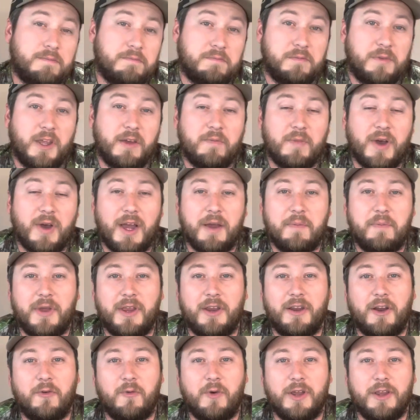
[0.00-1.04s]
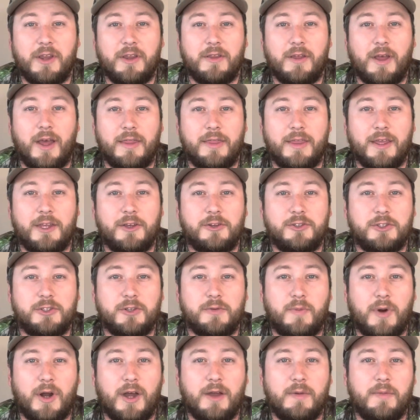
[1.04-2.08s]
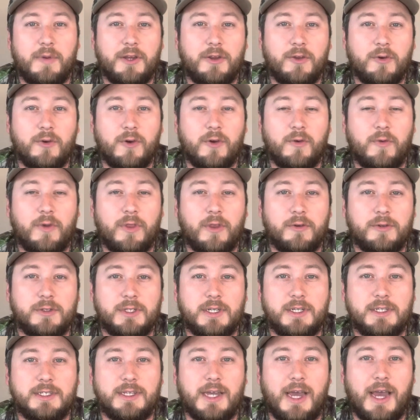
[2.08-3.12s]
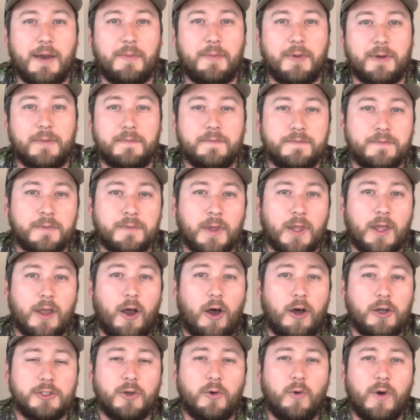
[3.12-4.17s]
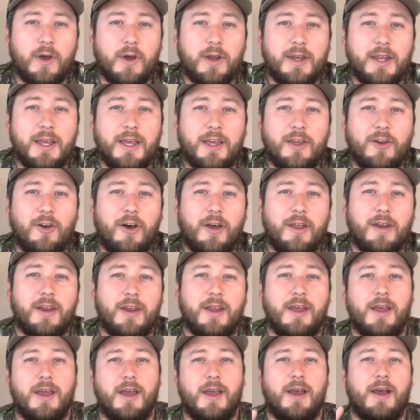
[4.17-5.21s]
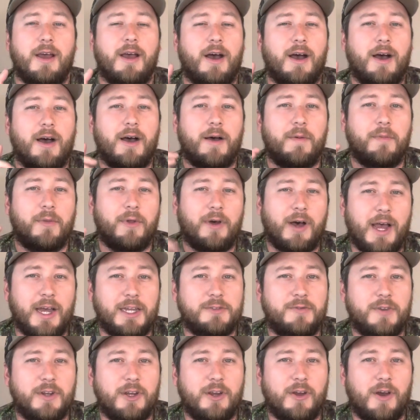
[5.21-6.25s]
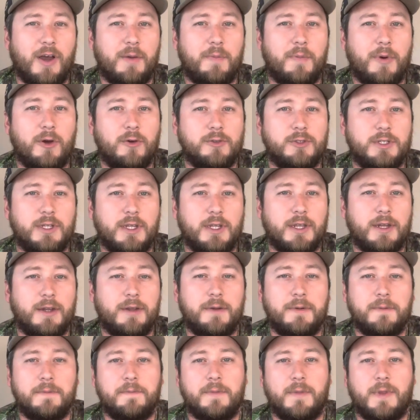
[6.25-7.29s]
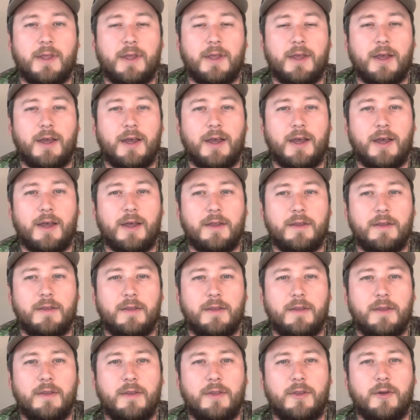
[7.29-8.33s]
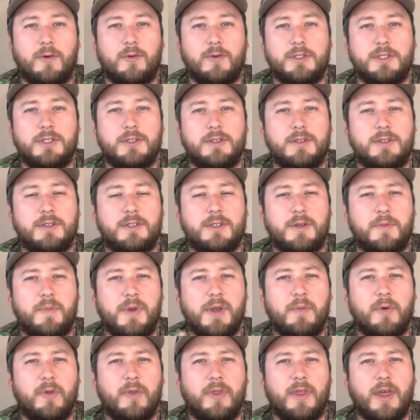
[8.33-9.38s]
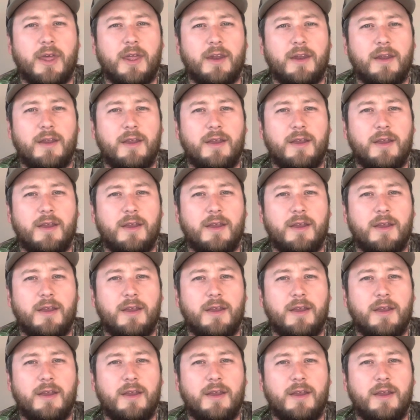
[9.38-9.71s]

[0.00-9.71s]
give my opinion on what I think you should probably be doing when those things happen. Also wanted to hit on the last video I posted. There was some people that